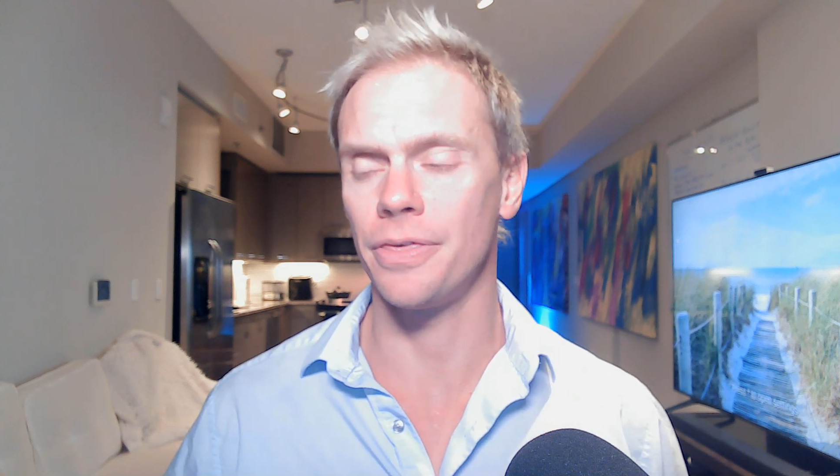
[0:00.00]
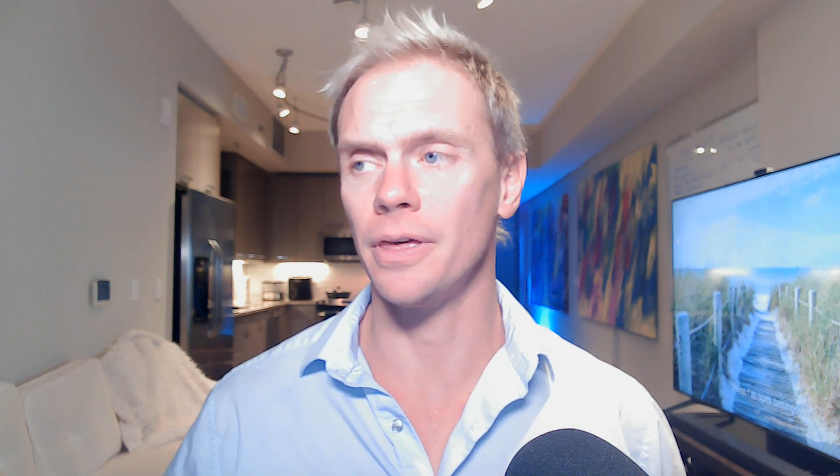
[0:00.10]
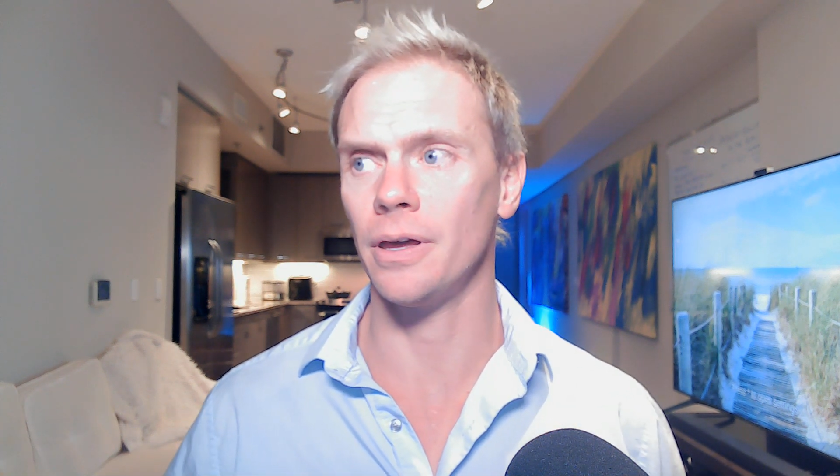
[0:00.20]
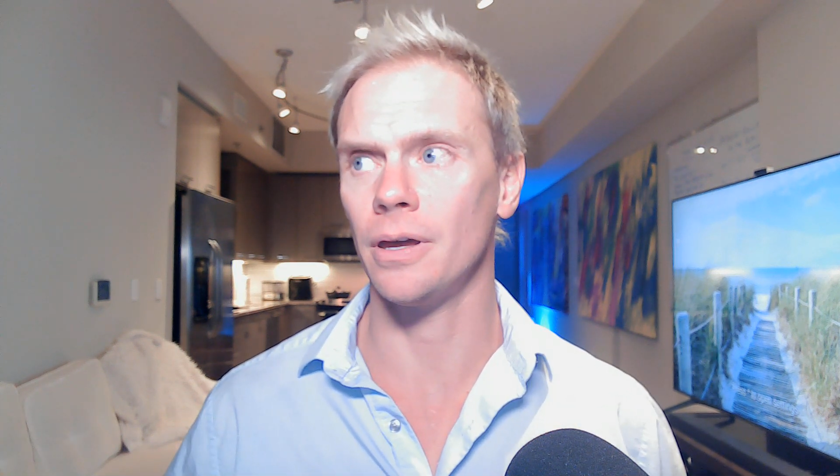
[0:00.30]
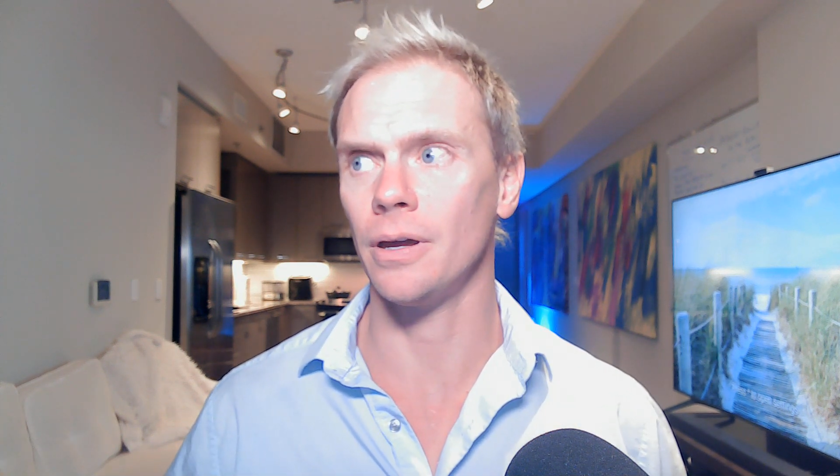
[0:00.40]

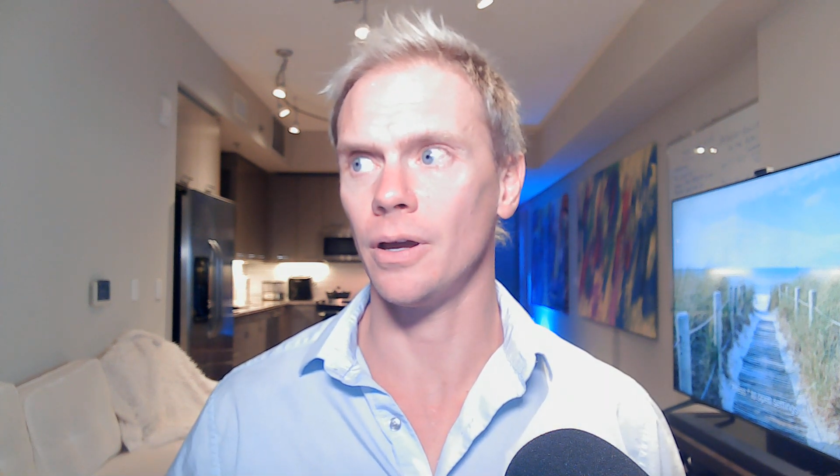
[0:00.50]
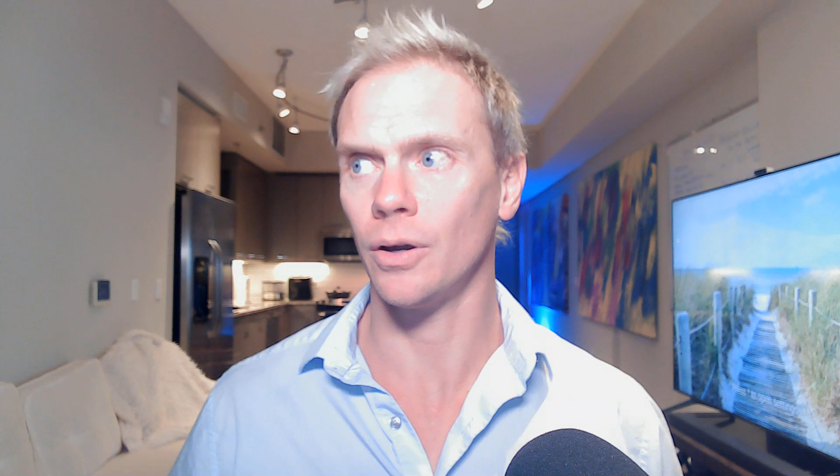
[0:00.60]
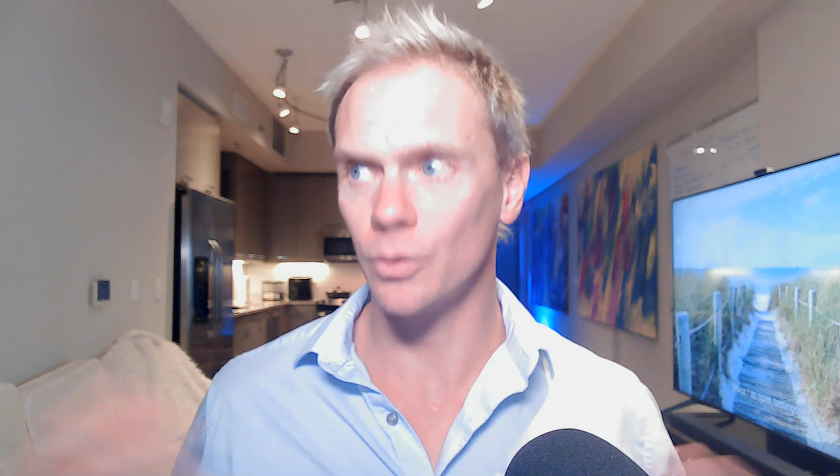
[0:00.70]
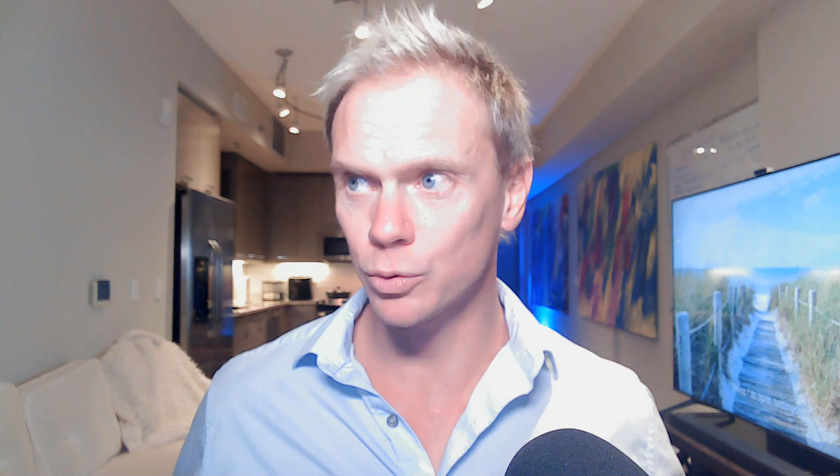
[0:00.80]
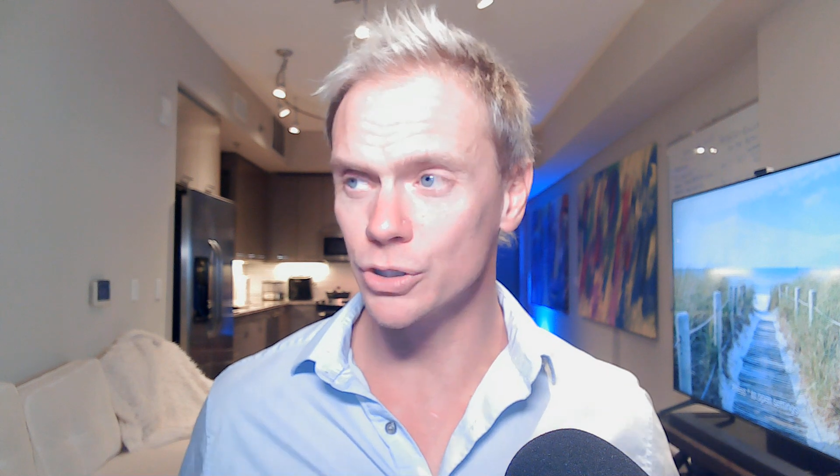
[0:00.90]
the
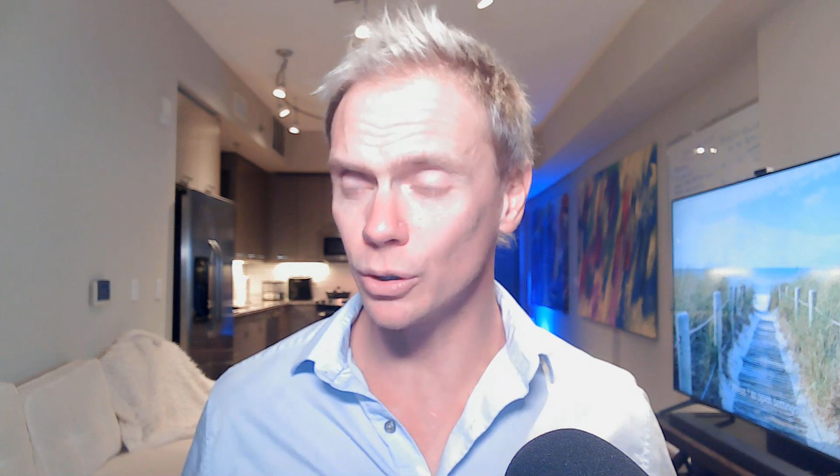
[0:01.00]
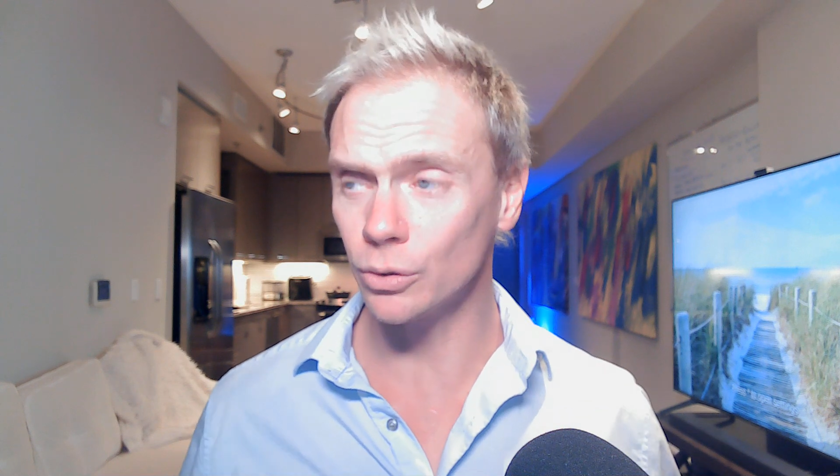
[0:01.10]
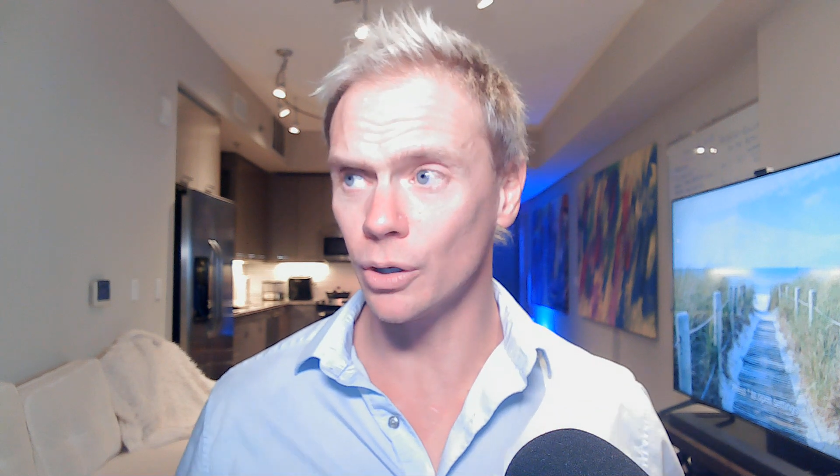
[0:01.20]
result